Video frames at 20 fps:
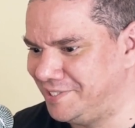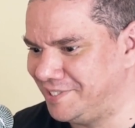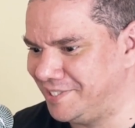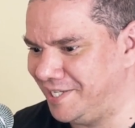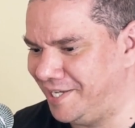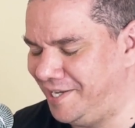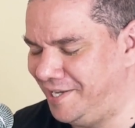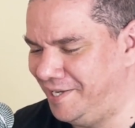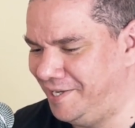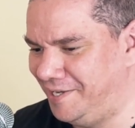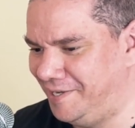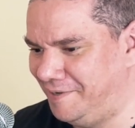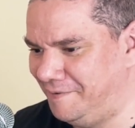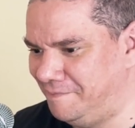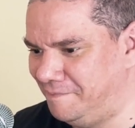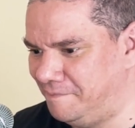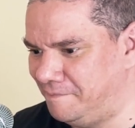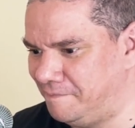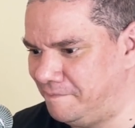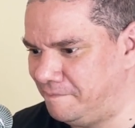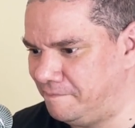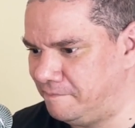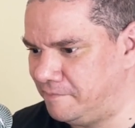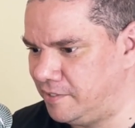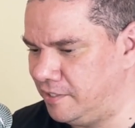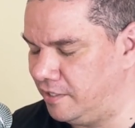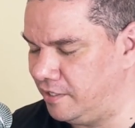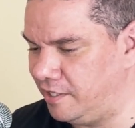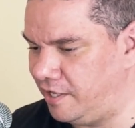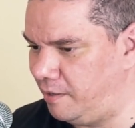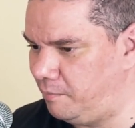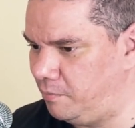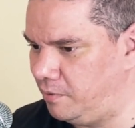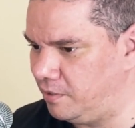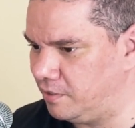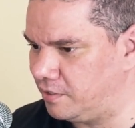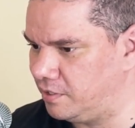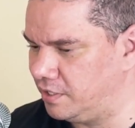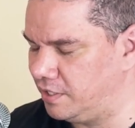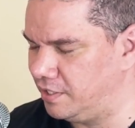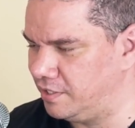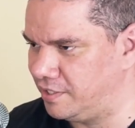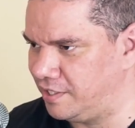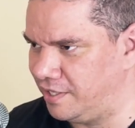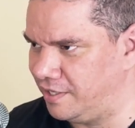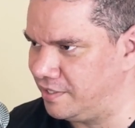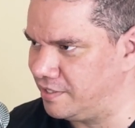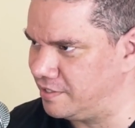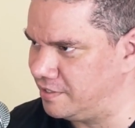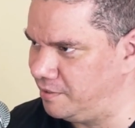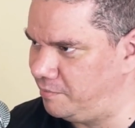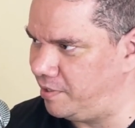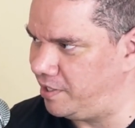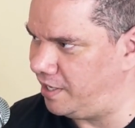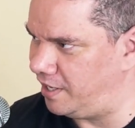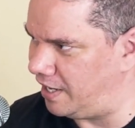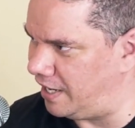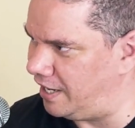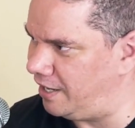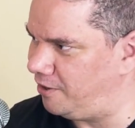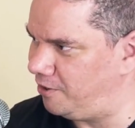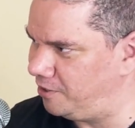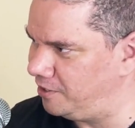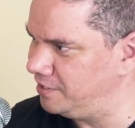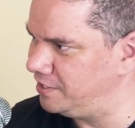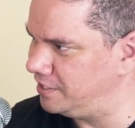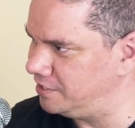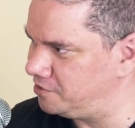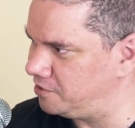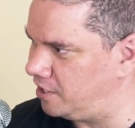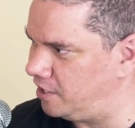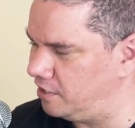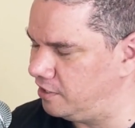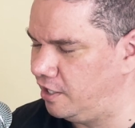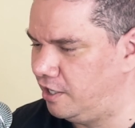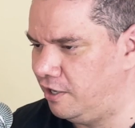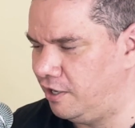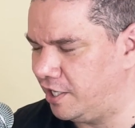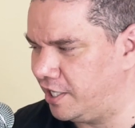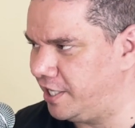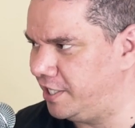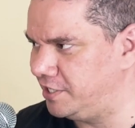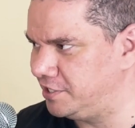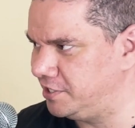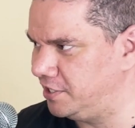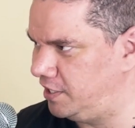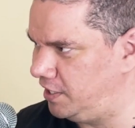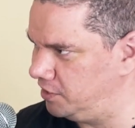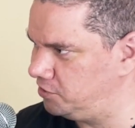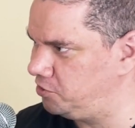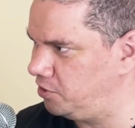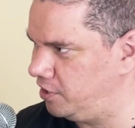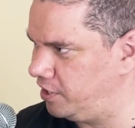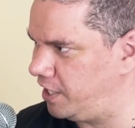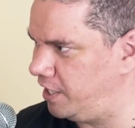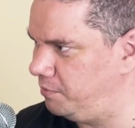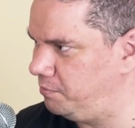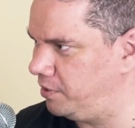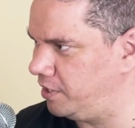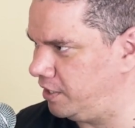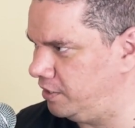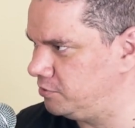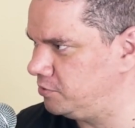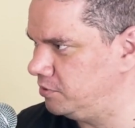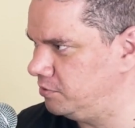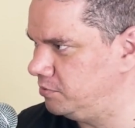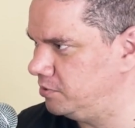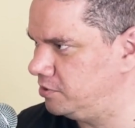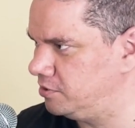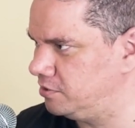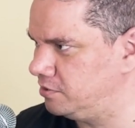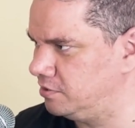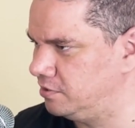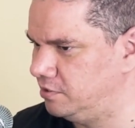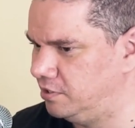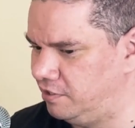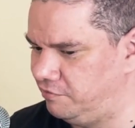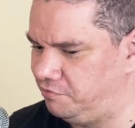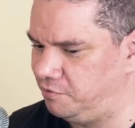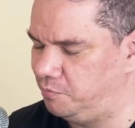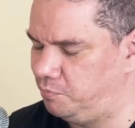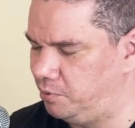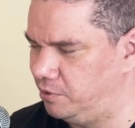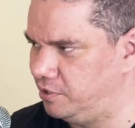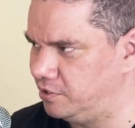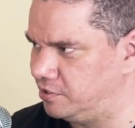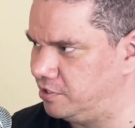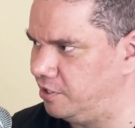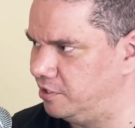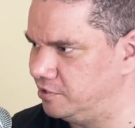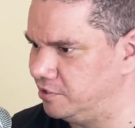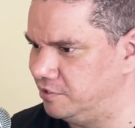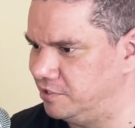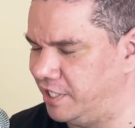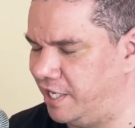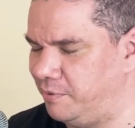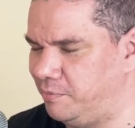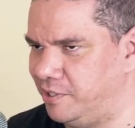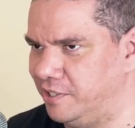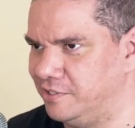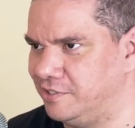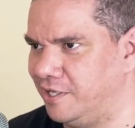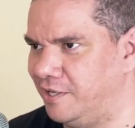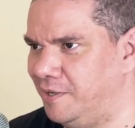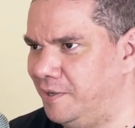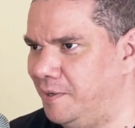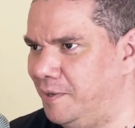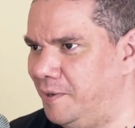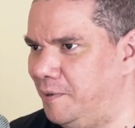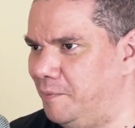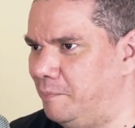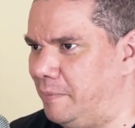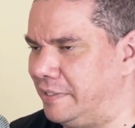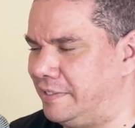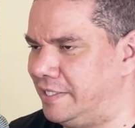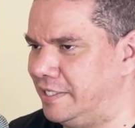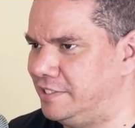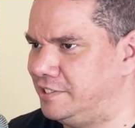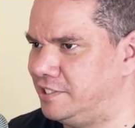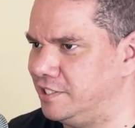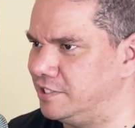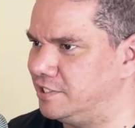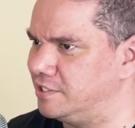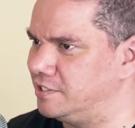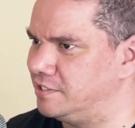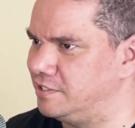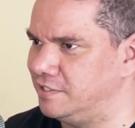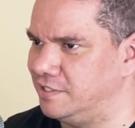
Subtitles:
the Amarok, no matter how hard they tried, okay, there's an electronic handbrake as well, which if you pull it goes into ABS, but they just